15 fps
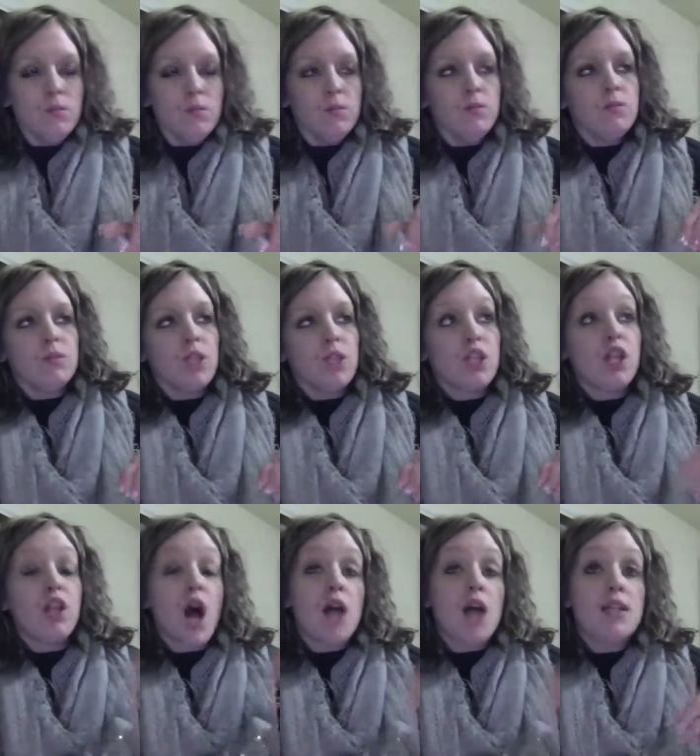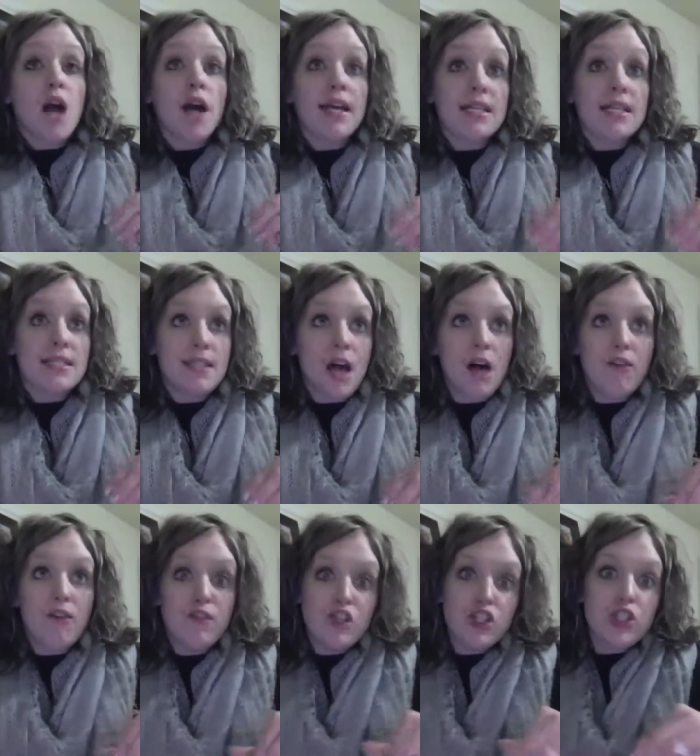Mm, the Law Tog
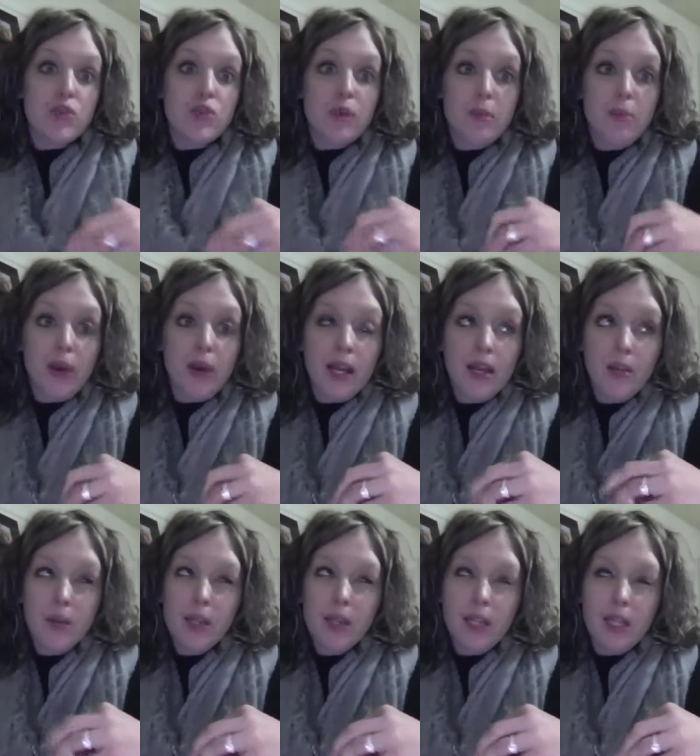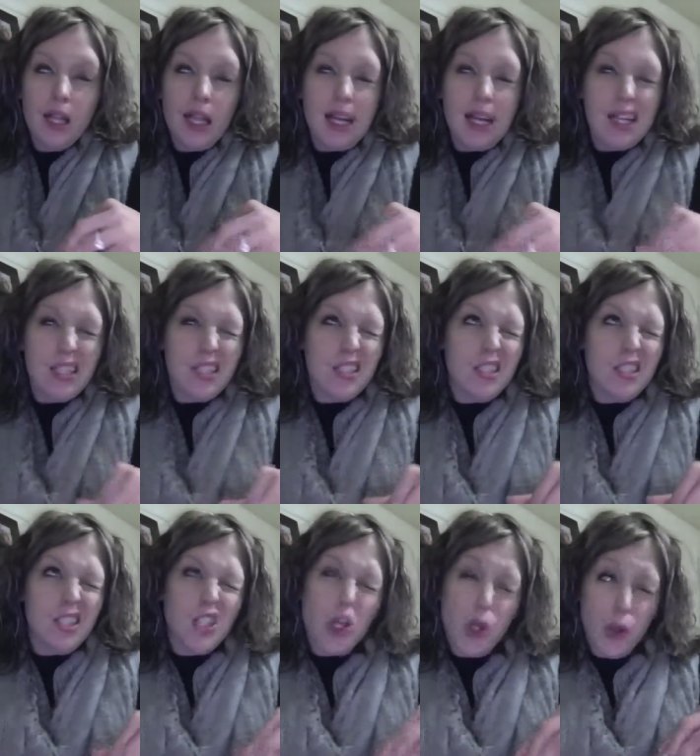itself was just rebranded within the last
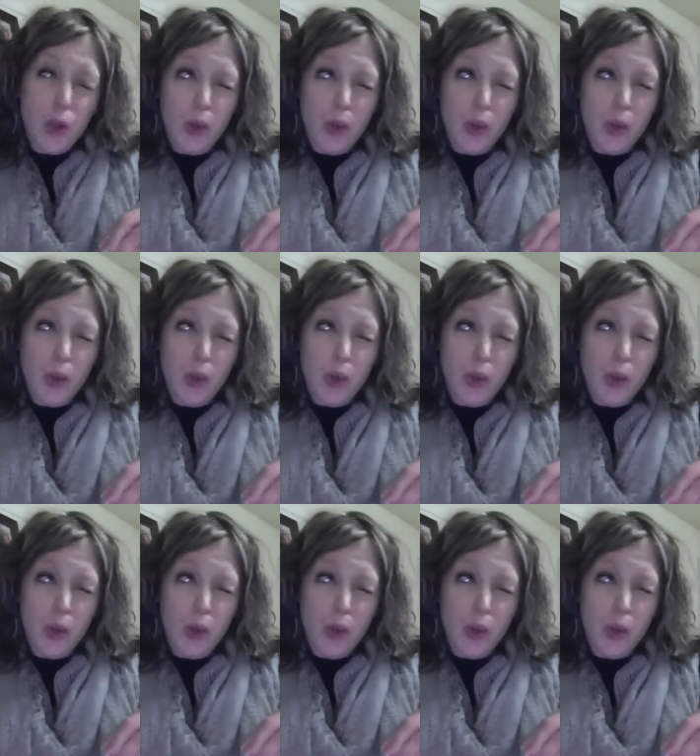two